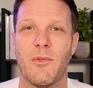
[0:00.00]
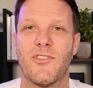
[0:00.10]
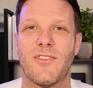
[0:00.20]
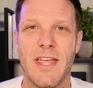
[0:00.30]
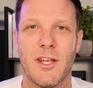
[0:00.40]
then
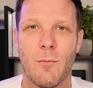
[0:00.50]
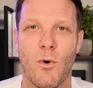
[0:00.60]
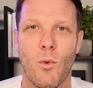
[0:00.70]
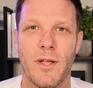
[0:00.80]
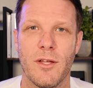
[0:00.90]
mistake
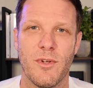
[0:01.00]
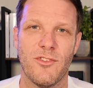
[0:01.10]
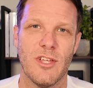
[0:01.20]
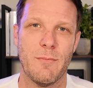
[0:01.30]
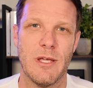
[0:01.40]
number 1 that we
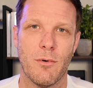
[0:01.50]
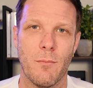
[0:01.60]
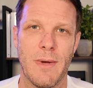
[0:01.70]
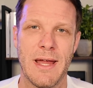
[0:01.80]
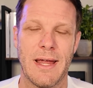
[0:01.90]
see
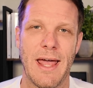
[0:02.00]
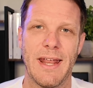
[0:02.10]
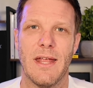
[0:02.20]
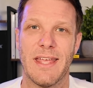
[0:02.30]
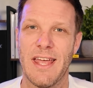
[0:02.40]
people make,
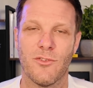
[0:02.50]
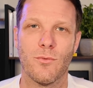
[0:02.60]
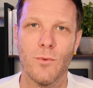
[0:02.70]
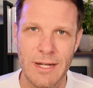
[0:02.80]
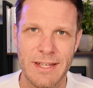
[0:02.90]
and again,
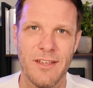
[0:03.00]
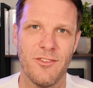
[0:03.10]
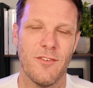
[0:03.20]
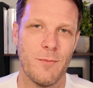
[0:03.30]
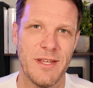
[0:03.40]
it's really
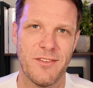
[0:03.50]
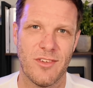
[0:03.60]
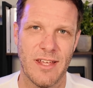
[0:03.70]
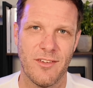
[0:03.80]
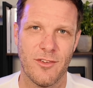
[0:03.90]
easy for me to
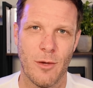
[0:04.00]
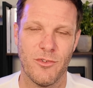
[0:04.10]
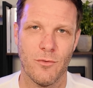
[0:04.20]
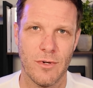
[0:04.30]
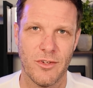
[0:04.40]
set this
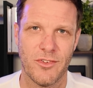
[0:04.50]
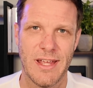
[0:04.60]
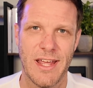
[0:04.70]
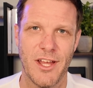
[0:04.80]
up as a real estate